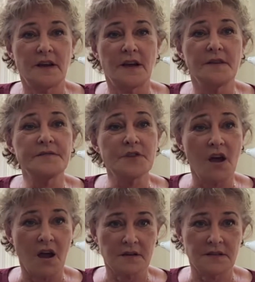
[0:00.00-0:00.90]
of
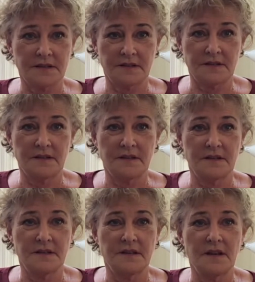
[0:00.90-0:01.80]
talks
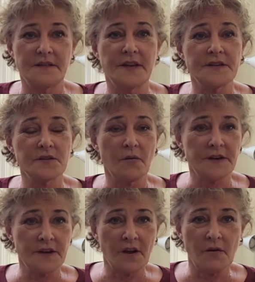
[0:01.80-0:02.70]
that is going
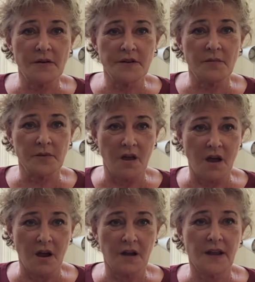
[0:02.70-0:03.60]
to go on our
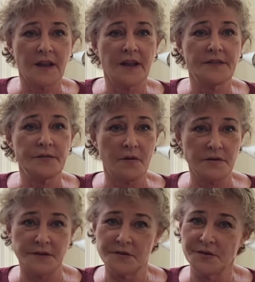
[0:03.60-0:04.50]
blog and through our
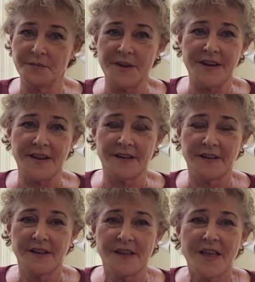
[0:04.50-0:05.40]
social media.
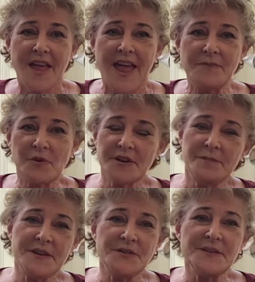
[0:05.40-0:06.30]
And we're going to
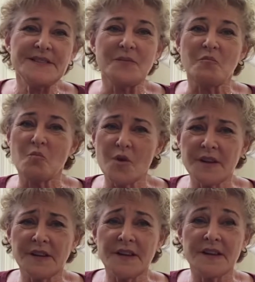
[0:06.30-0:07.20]
be doing some
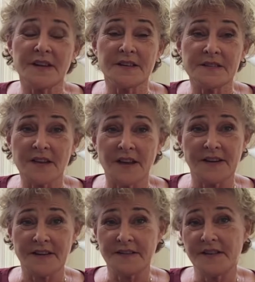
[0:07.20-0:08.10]
really
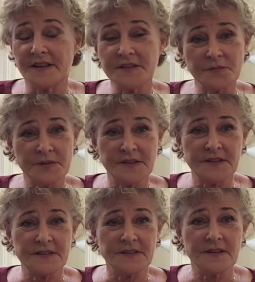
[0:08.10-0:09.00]
exciting things with
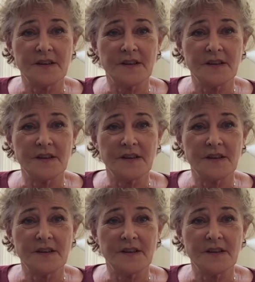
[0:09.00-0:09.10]
this.